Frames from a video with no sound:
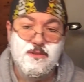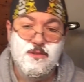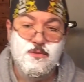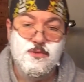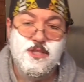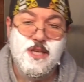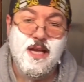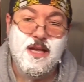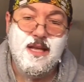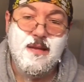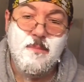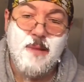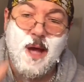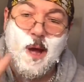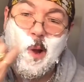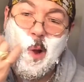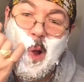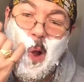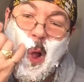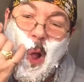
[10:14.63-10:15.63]
So check him
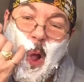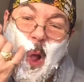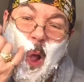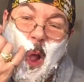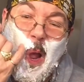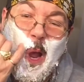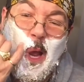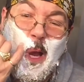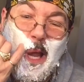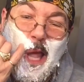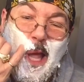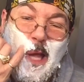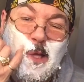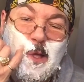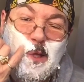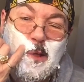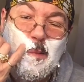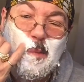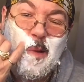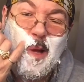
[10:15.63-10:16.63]
out. It has
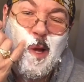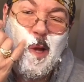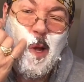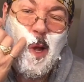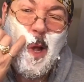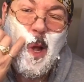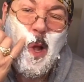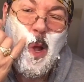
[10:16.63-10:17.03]
some